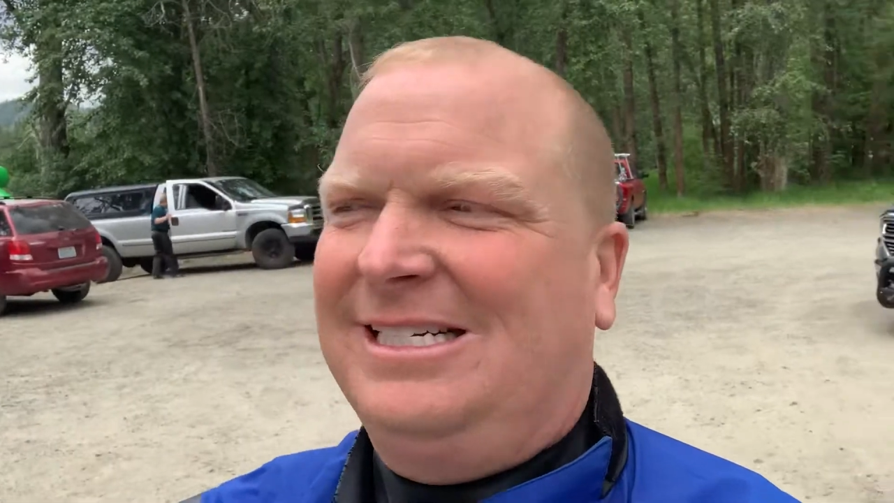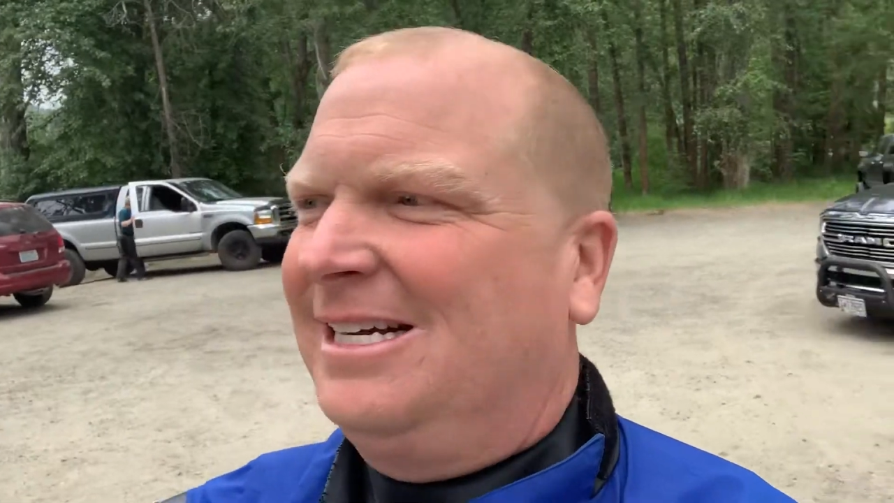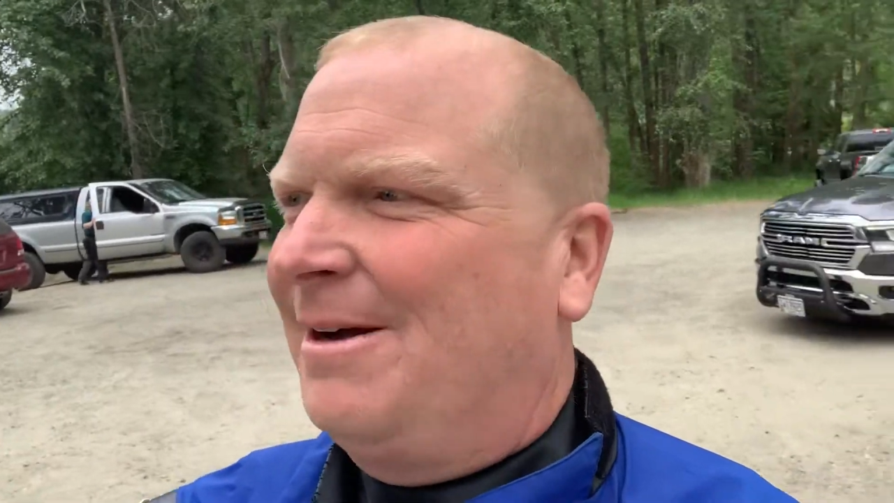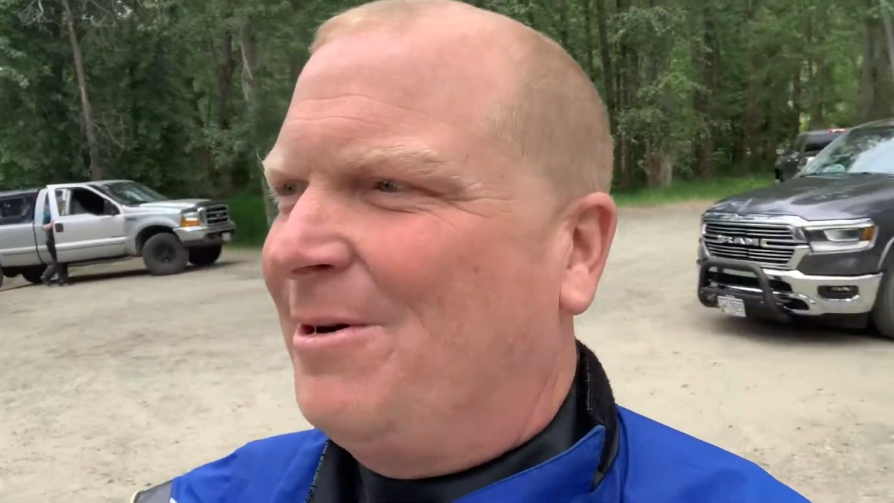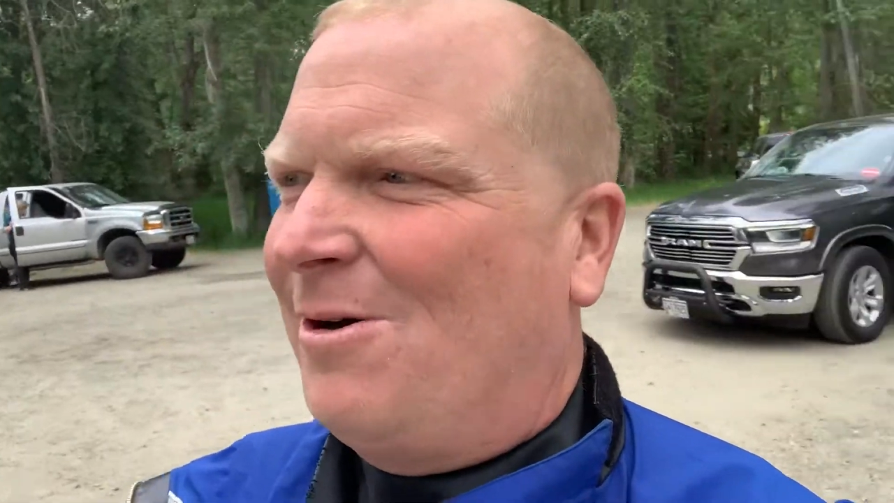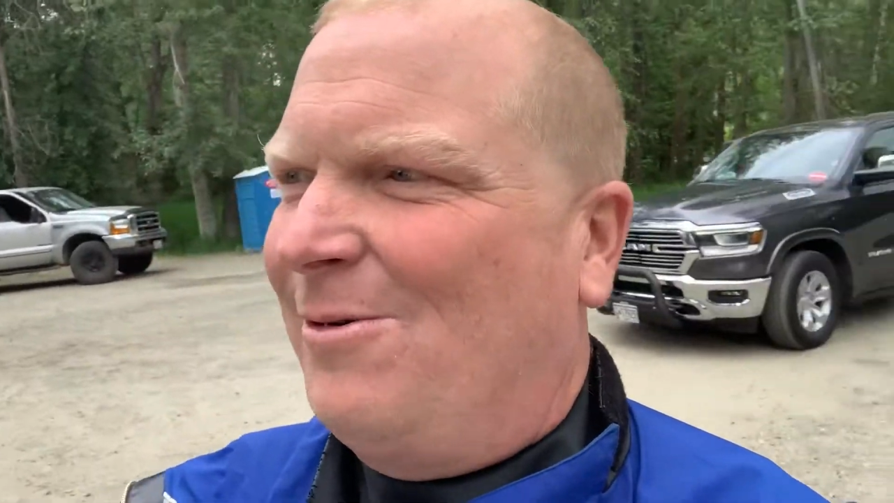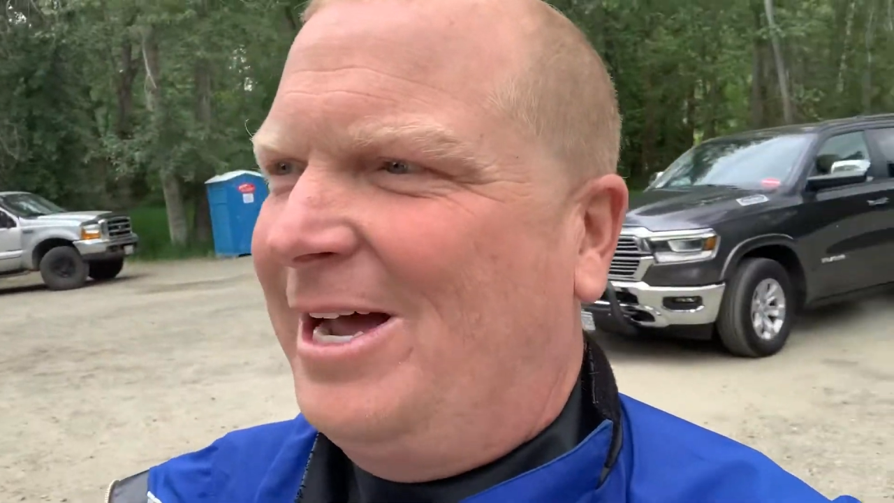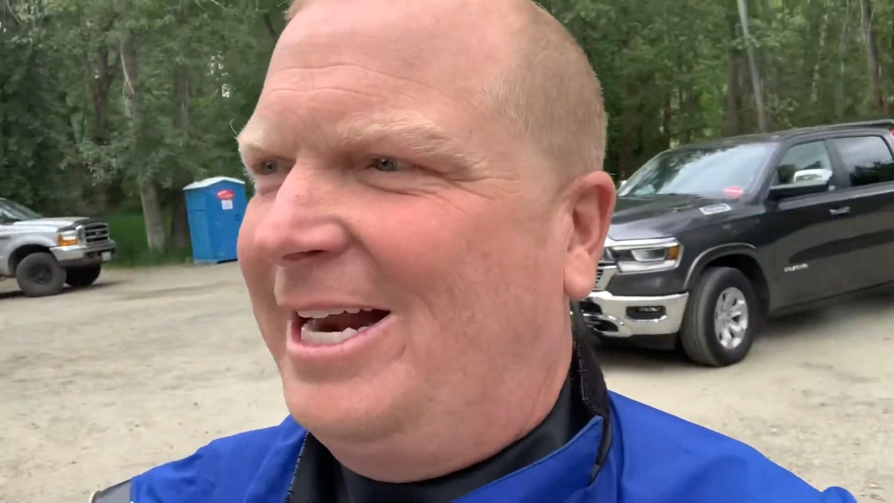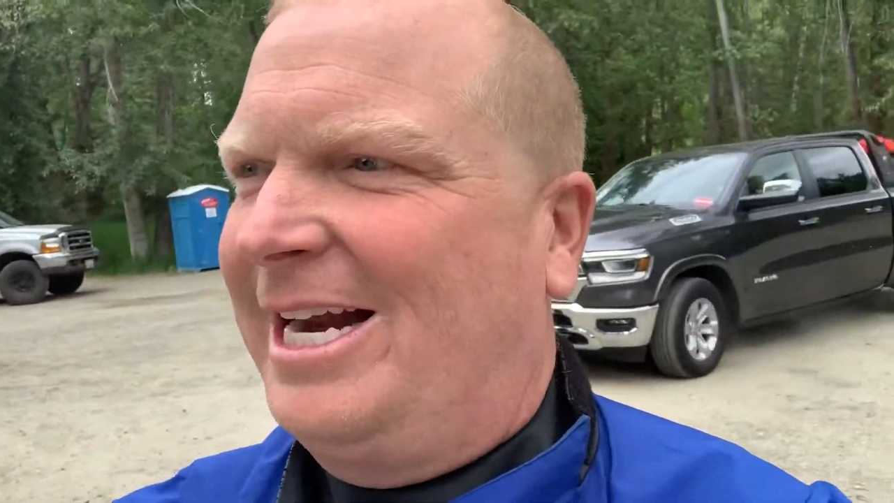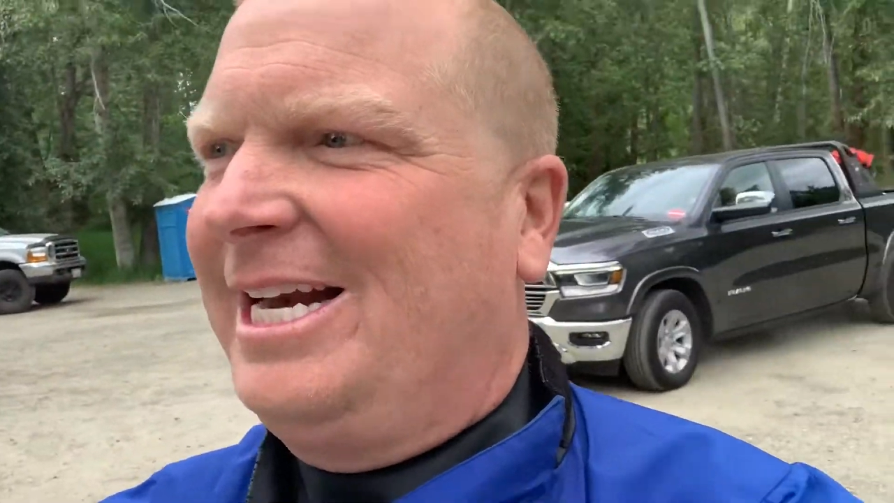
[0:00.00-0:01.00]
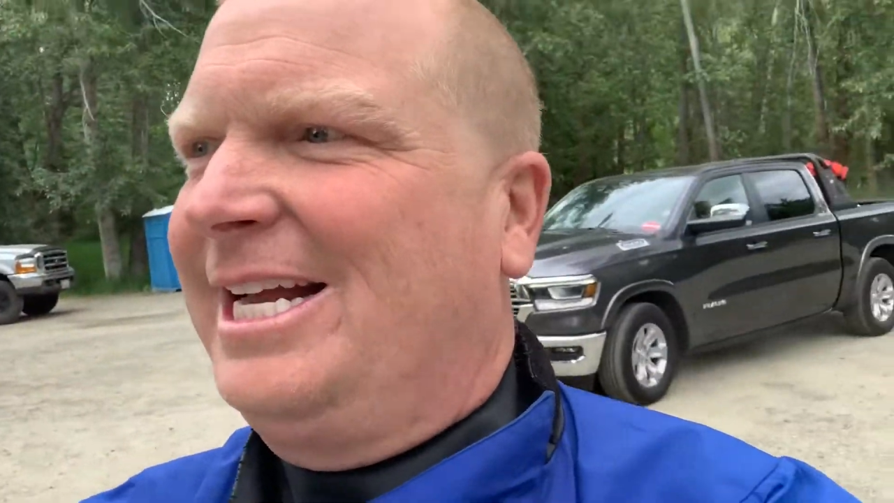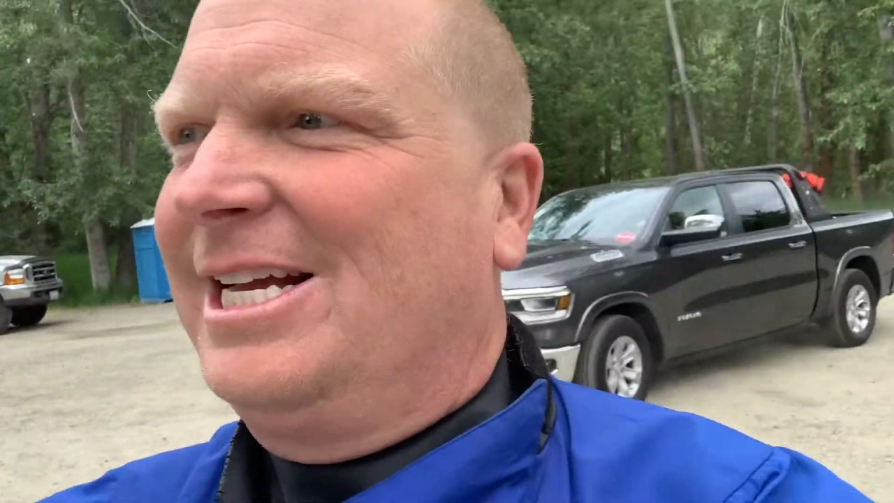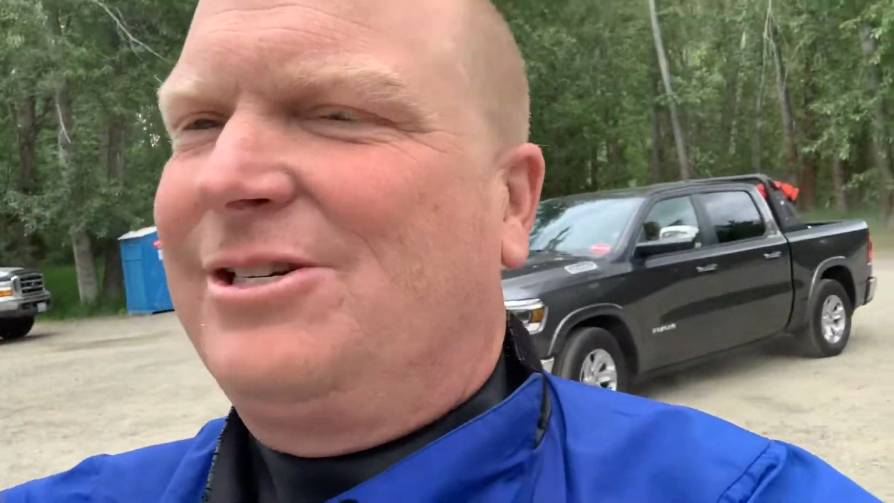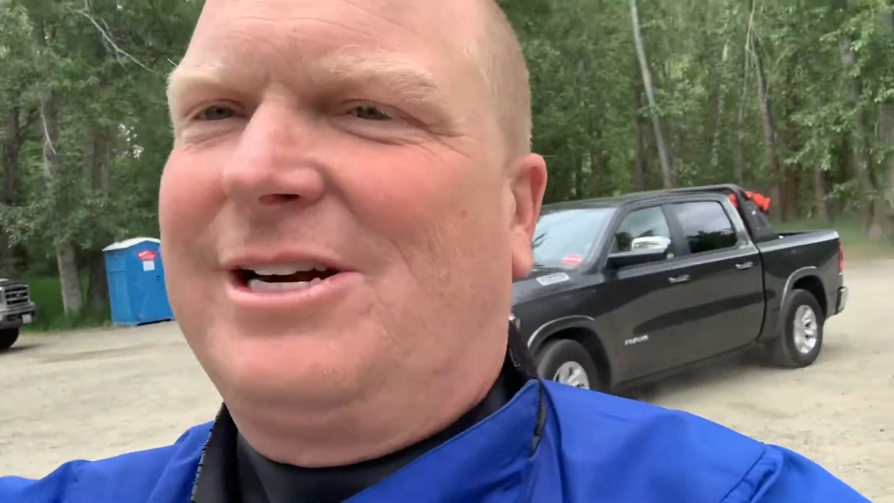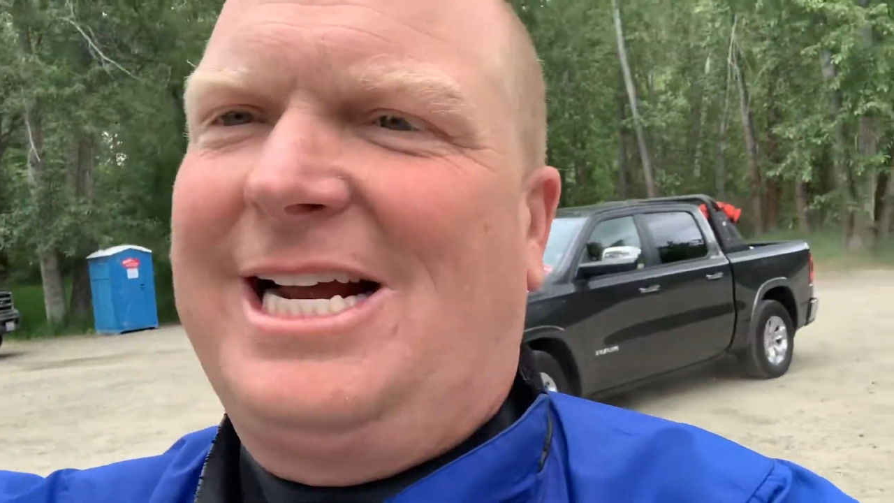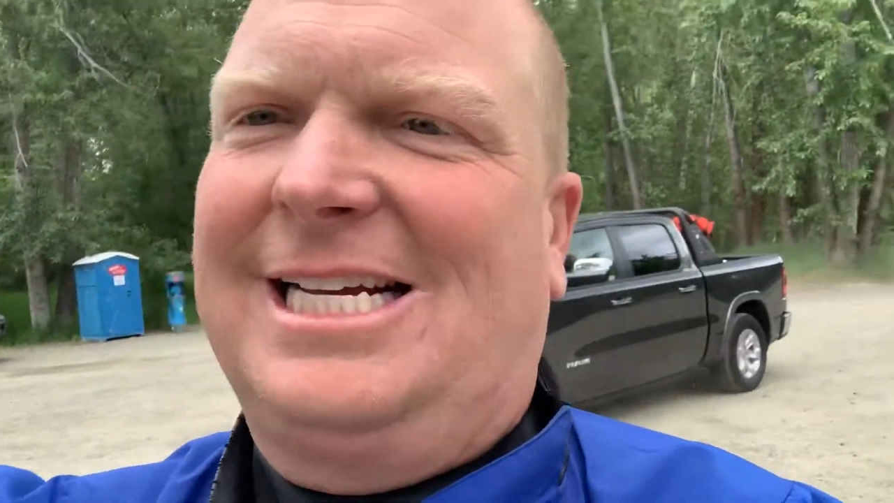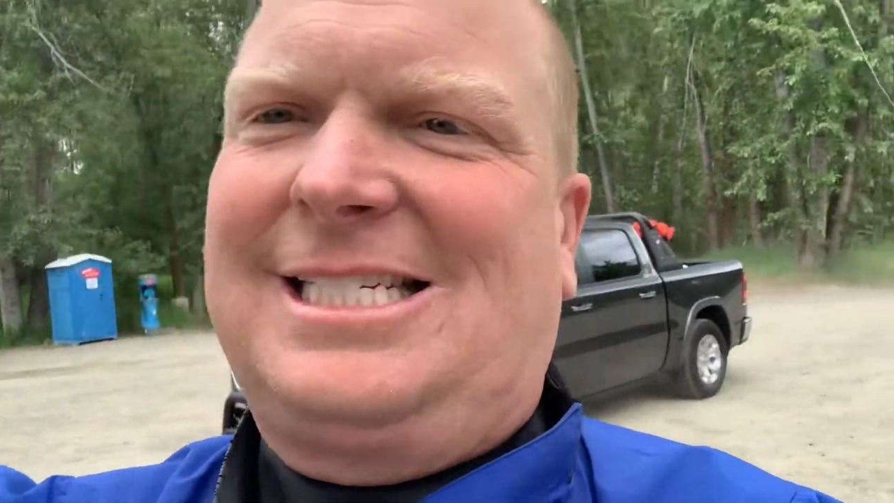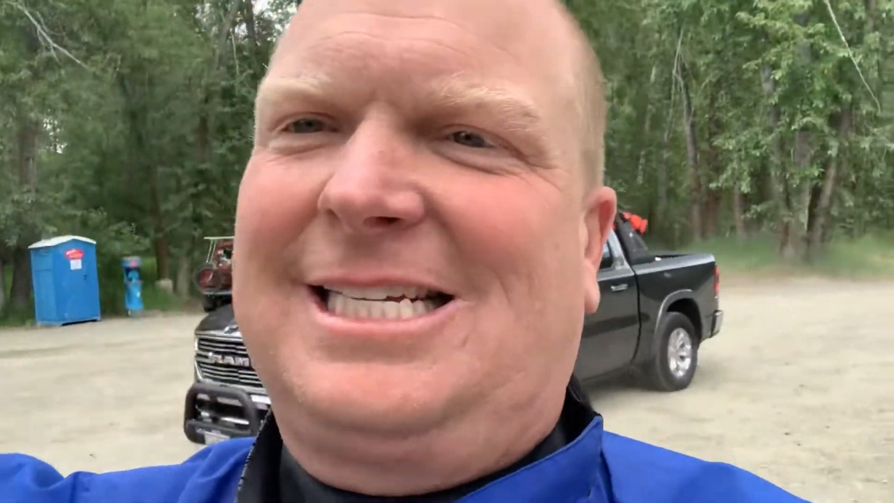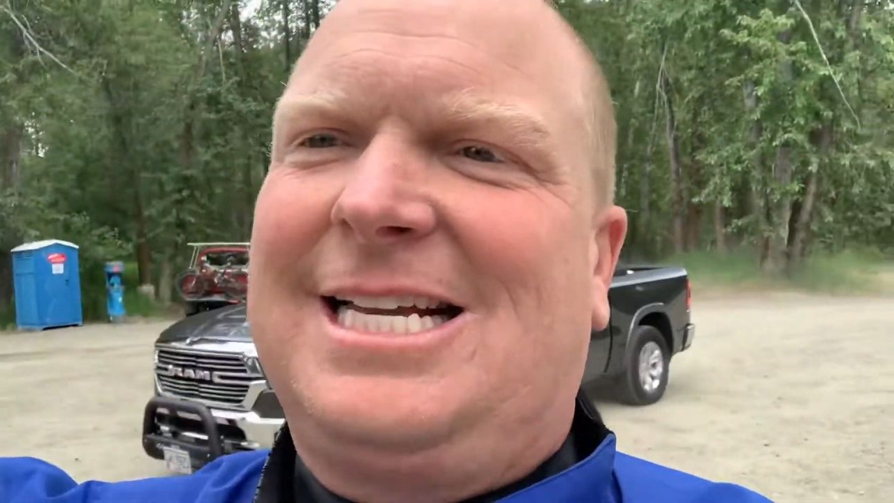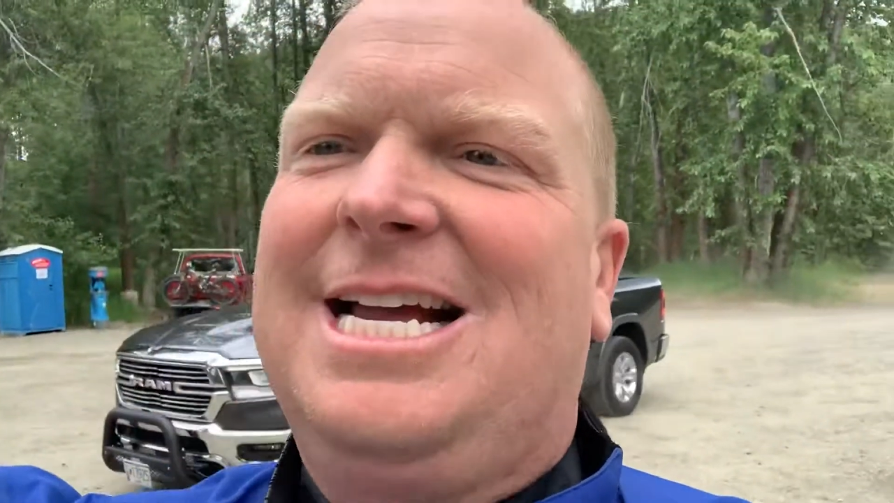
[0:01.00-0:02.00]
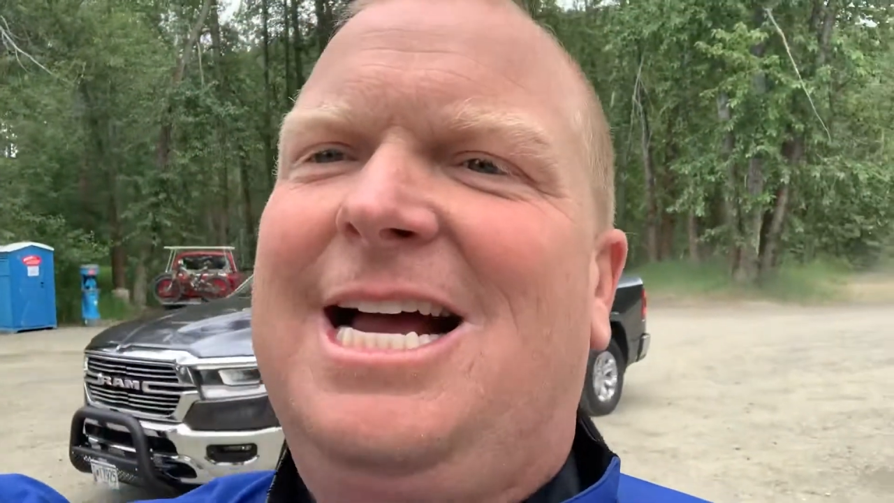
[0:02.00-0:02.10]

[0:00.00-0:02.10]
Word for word: I'm all wet, I need to get dressed.